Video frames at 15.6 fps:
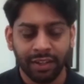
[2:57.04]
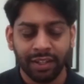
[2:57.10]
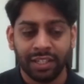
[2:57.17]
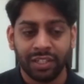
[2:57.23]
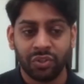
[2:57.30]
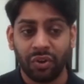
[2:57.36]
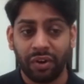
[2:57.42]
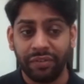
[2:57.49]

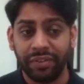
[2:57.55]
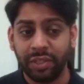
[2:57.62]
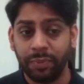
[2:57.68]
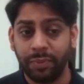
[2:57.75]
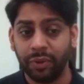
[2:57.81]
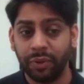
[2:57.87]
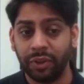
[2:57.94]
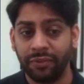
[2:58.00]
Striving
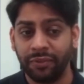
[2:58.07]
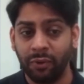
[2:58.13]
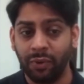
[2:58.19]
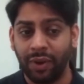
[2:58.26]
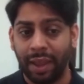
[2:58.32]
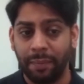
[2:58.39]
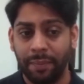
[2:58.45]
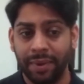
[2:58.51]
to build those full
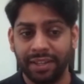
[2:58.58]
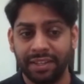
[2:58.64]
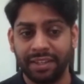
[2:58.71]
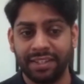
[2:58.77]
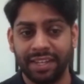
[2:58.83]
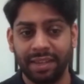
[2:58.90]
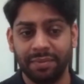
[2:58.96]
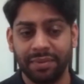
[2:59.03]
capability
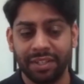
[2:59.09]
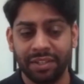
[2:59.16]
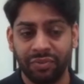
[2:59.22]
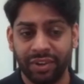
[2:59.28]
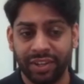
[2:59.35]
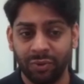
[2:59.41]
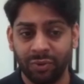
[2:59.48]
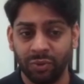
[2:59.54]
teams is
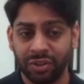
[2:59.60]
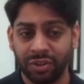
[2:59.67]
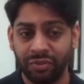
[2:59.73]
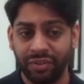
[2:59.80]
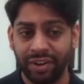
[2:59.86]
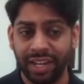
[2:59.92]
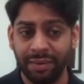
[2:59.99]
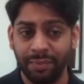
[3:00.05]
also
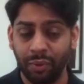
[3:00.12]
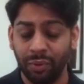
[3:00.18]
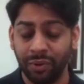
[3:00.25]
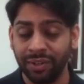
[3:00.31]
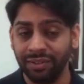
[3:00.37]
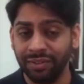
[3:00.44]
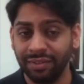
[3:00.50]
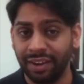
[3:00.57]
really
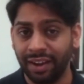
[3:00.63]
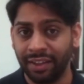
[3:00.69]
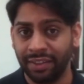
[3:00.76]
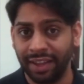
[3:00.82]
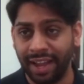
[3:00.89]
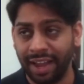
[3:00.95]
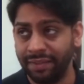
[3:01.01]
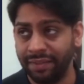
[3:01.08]
important. I
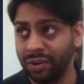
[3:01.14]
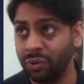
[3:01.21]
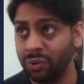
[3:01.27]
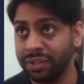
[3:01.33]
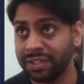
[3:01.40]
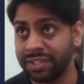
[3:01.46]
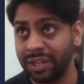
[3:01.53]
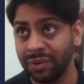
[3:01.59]
think having all
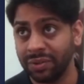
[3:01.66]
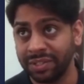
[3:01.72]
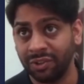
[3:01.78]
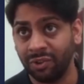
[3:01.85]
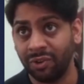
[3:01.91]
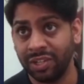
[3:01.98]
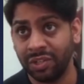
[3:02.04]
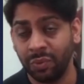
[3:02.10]
the skills and
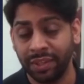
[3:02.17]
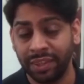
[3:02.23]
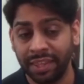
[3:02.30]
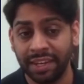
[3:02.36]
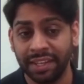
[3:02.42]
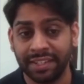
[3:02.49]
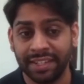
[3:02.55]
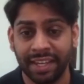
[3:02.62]
knowledge
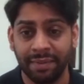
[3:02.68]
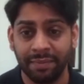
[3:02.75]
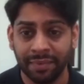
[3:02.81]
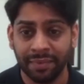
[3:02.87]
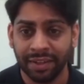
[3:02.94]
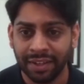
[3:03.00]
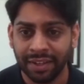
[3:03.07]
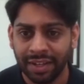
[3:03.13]
within a team
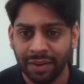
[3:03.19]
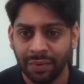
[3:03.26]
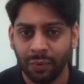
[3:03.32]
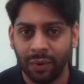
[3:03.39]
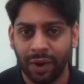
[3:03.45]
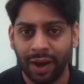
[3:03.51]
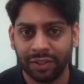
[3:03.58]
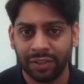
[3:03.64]

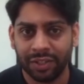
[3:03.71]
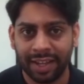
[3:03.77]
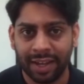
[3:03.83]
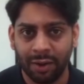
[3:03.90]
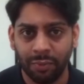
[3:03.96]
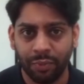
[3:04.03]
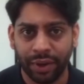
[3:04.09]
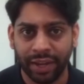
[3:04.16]
will just
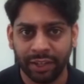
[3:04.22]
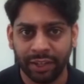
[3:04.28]
help bring